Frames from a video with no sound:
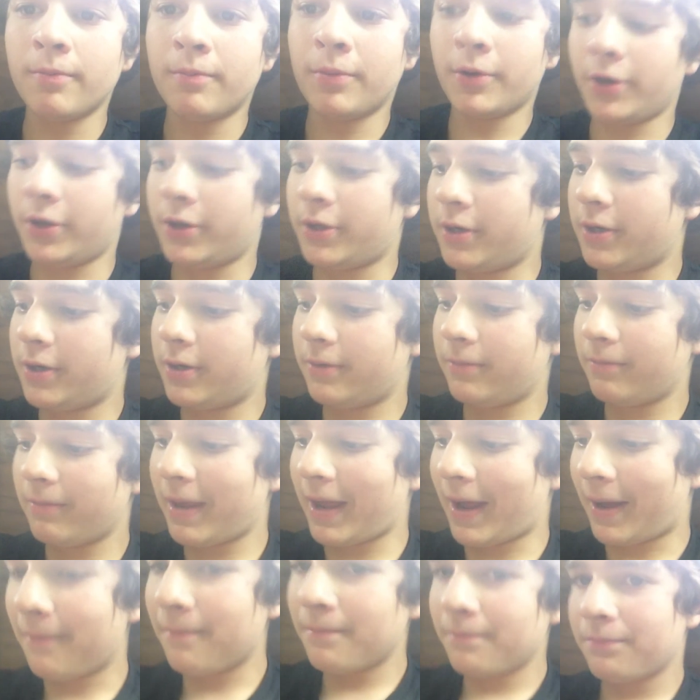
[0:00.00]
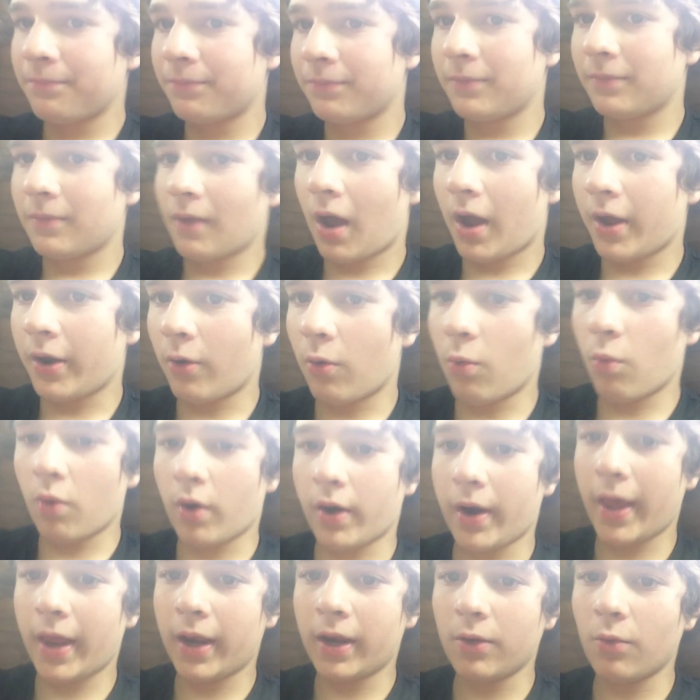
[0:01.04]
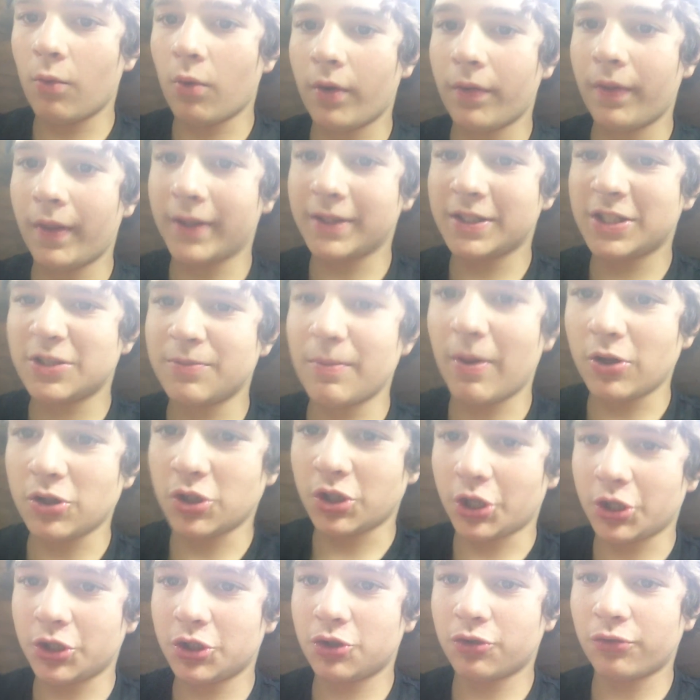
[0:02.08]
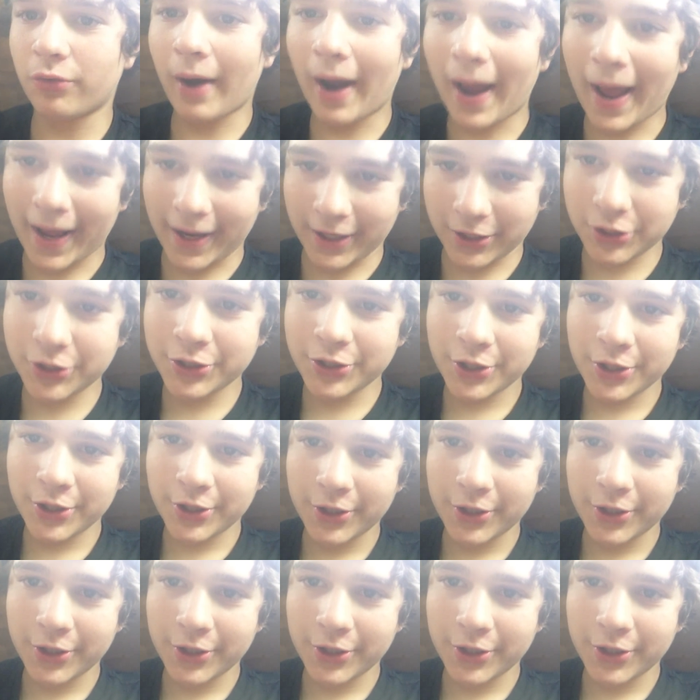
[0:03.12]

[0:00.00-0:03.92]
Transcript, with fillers: But yeah, I don't want anyone that smells like trash.